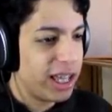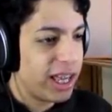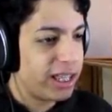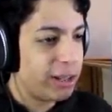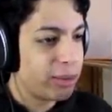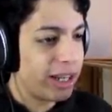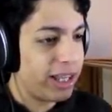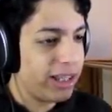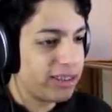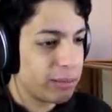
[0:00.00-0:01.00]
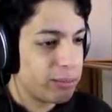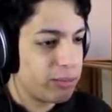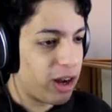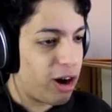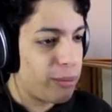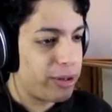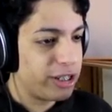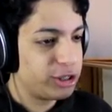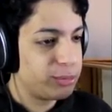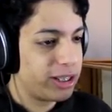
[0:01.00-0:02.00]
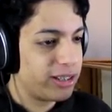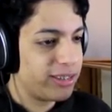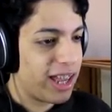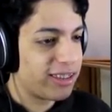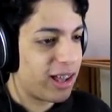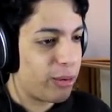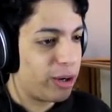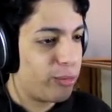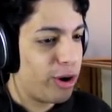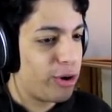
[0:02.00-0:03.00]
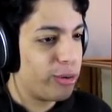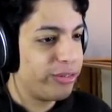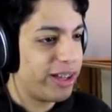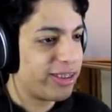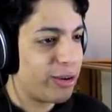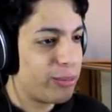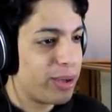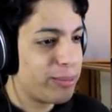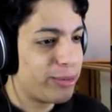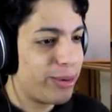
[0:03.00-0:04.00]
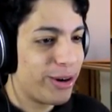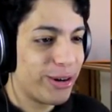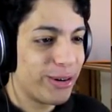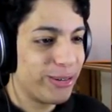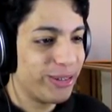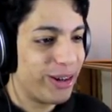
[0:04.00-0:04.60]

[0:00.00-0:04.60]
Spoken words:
And I'm gonna eat some garbage, because that's how I roll, that's how a baby roll.